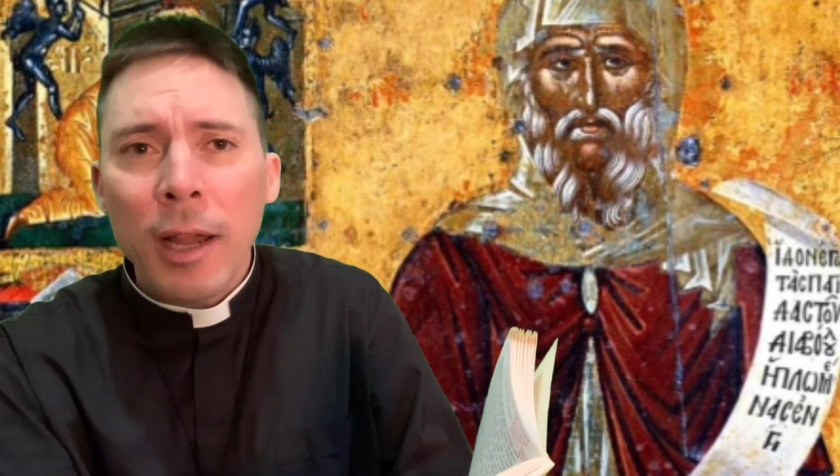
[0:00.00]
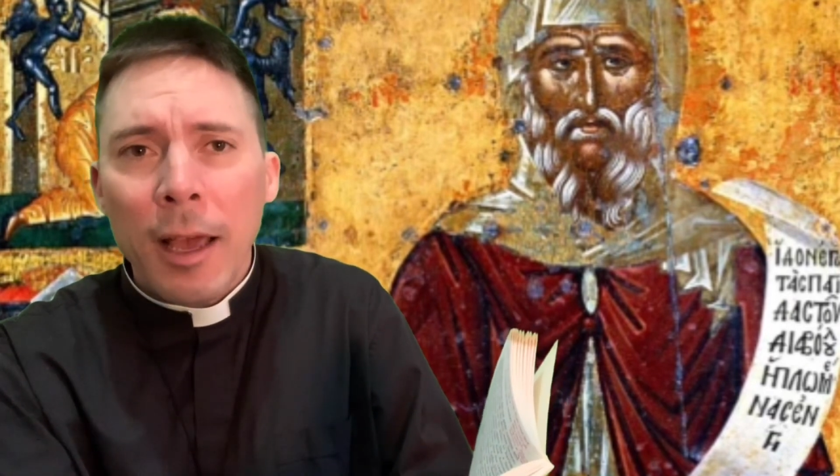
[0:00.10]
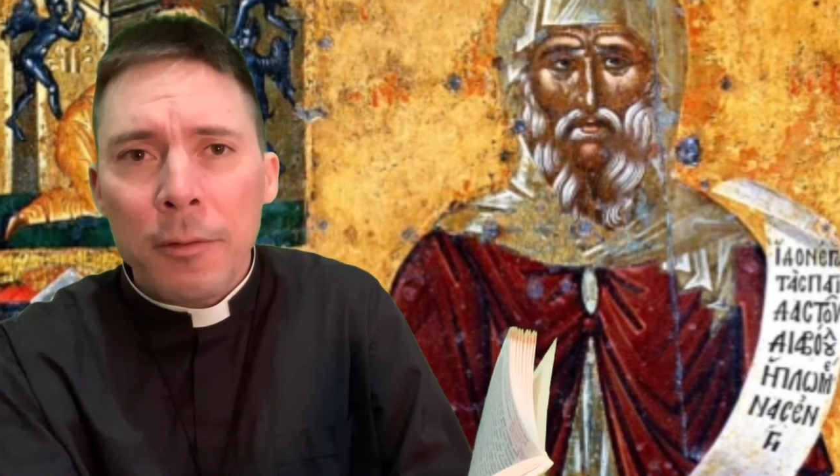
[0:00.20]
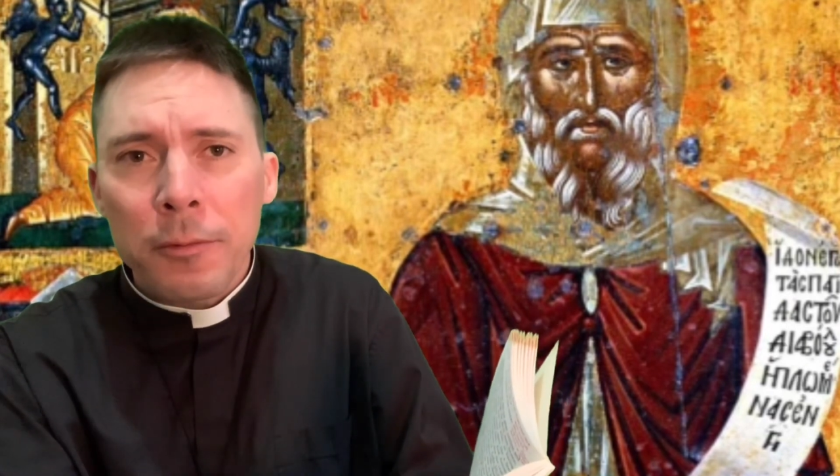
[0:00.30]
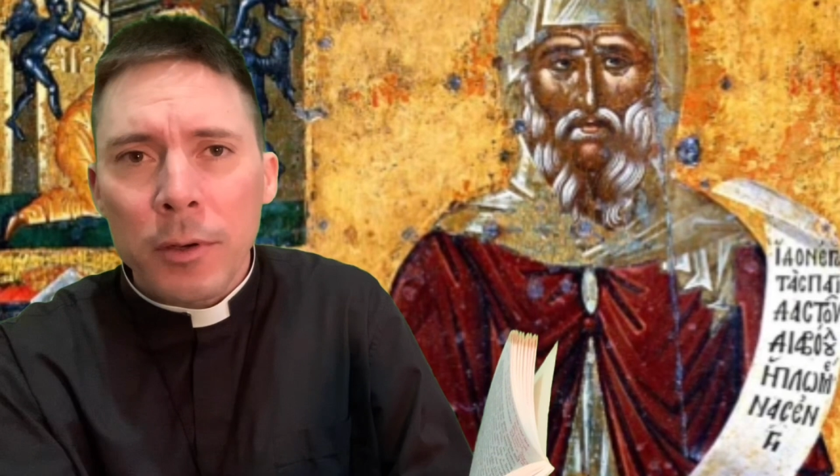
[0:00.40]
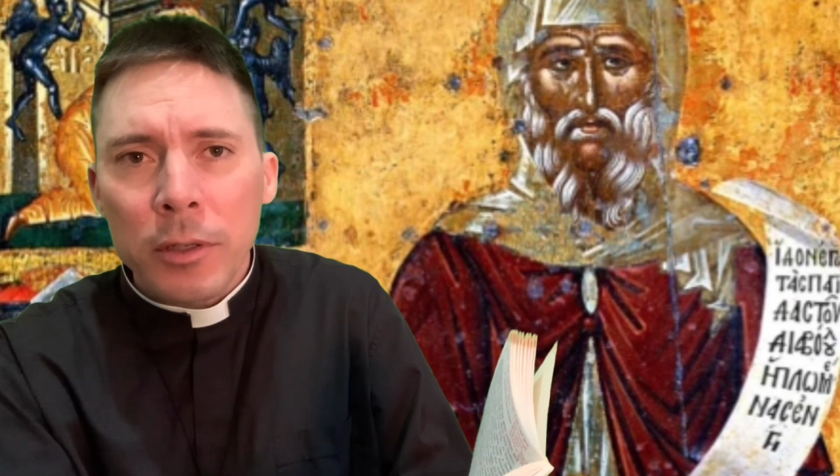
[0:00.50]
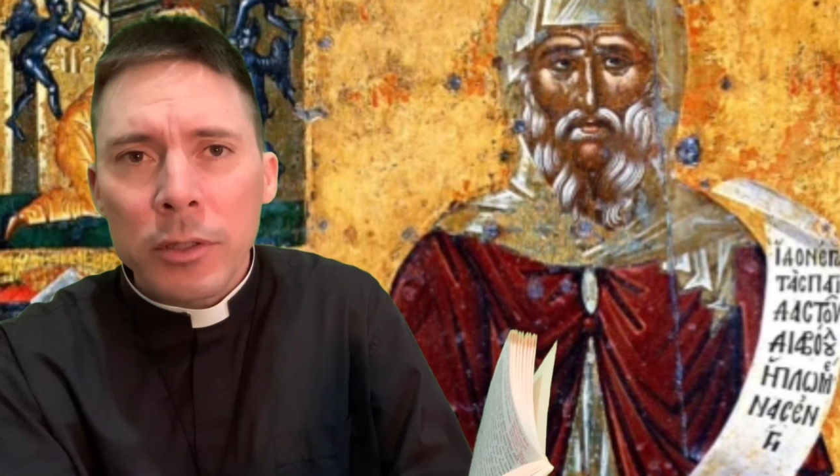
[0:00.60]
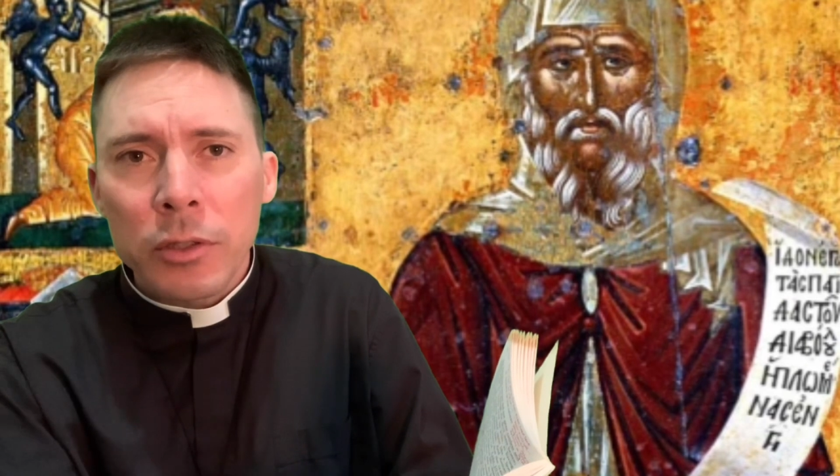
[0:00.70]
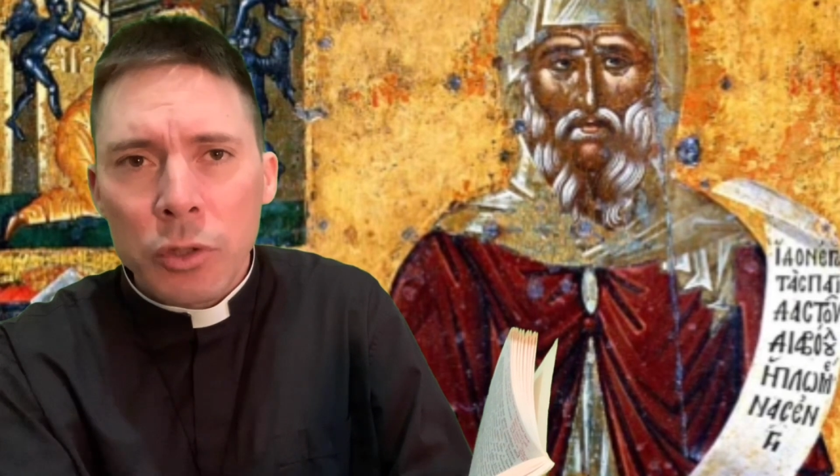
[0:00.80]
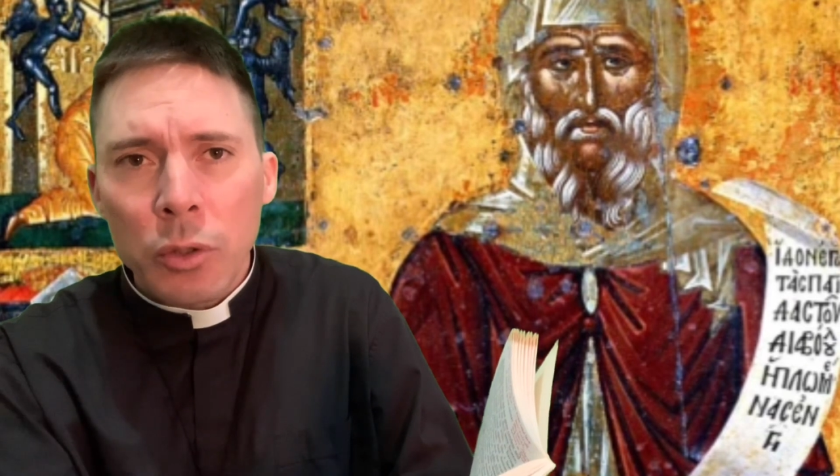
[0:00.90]
effort
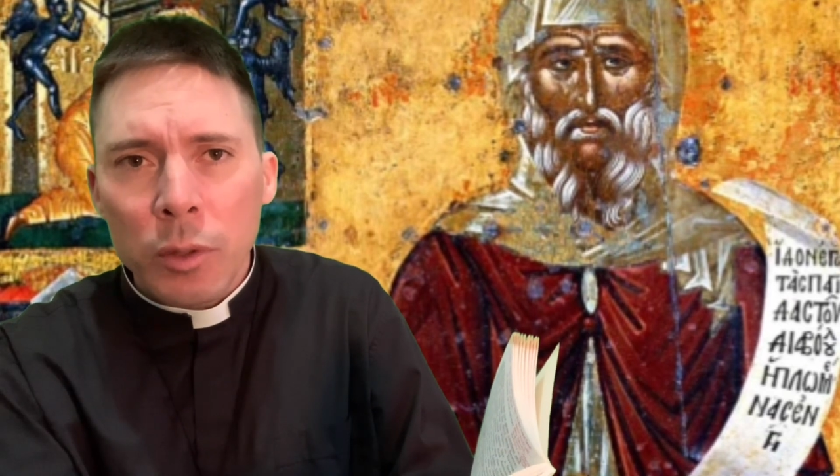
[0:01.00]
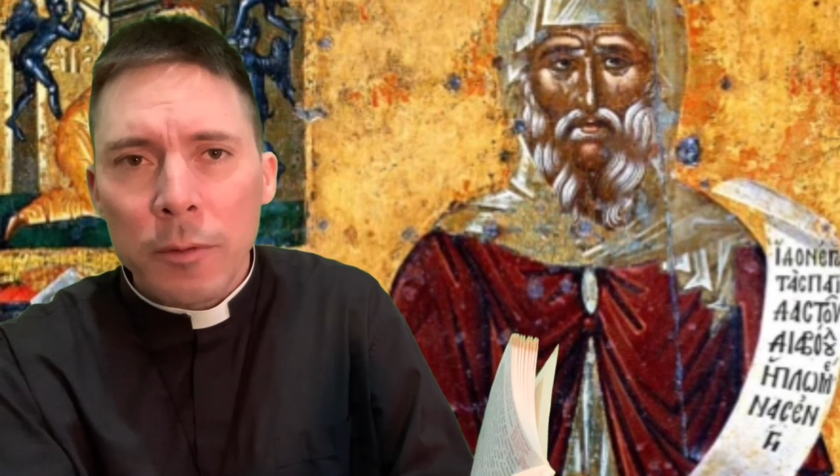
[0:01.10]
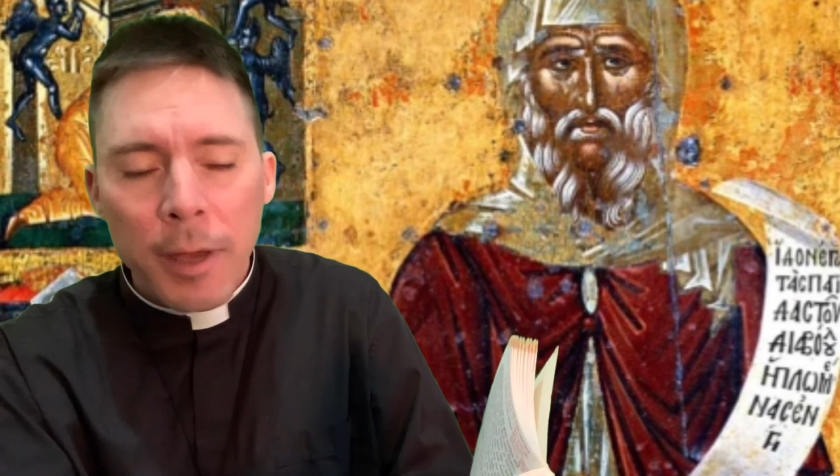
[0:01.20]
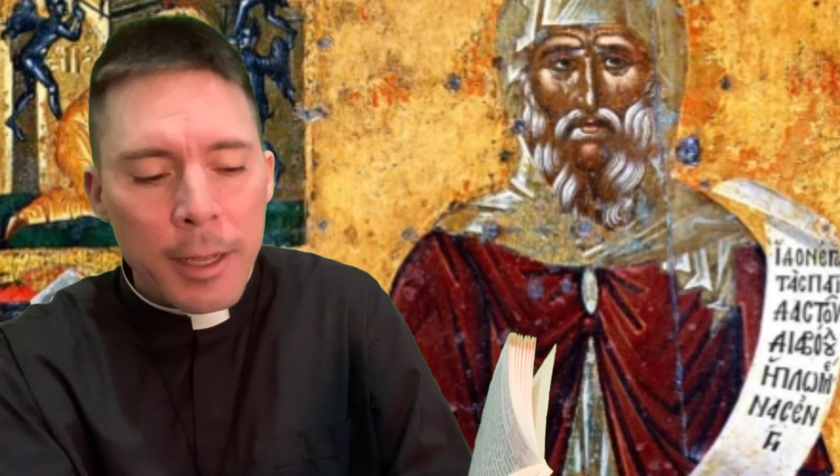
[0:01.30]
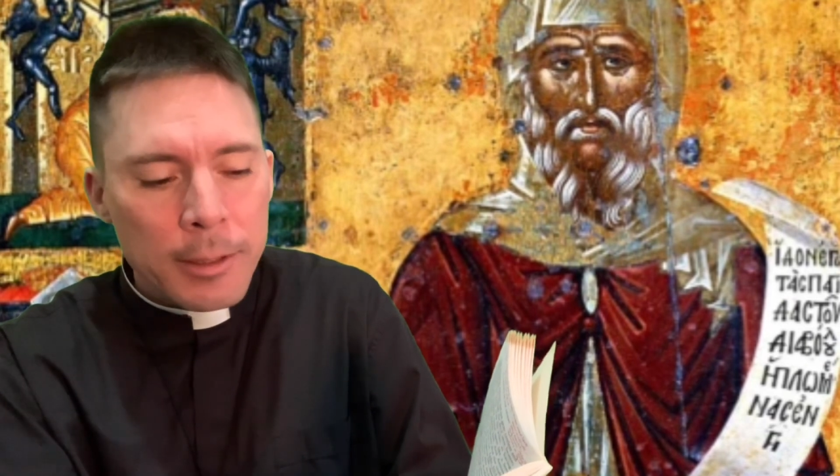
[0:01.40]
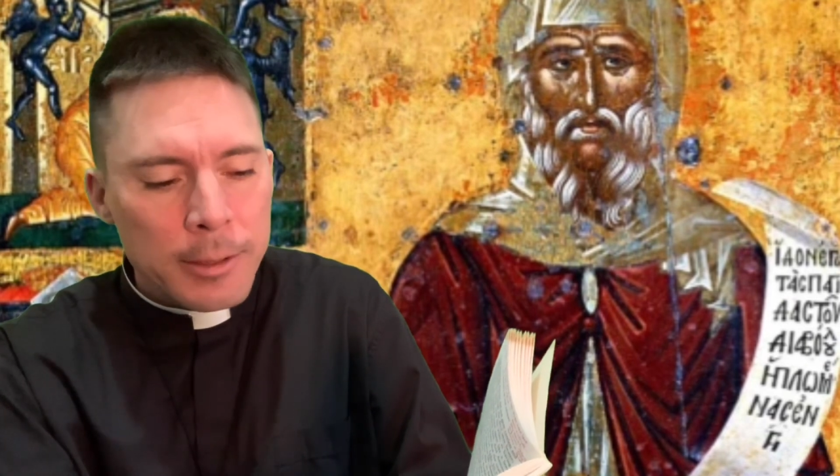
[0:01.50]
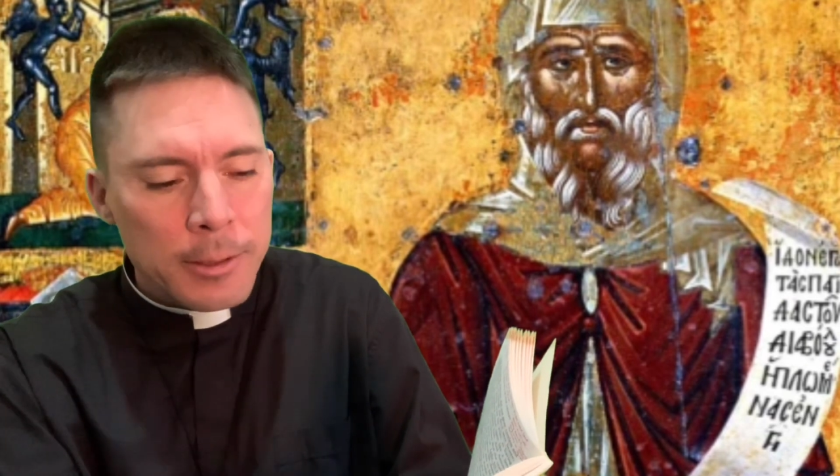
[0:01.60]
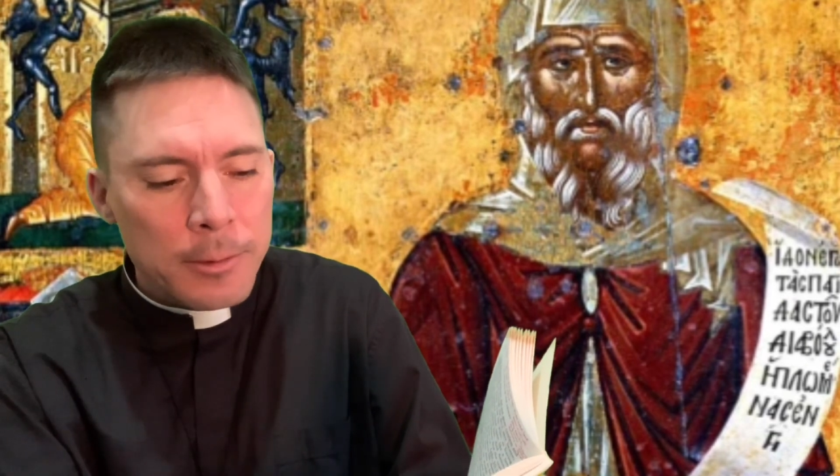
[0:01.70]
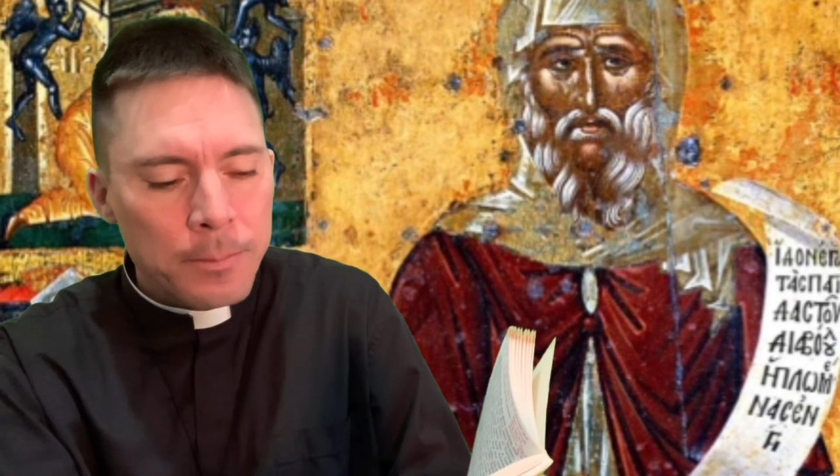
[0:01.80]
to advance,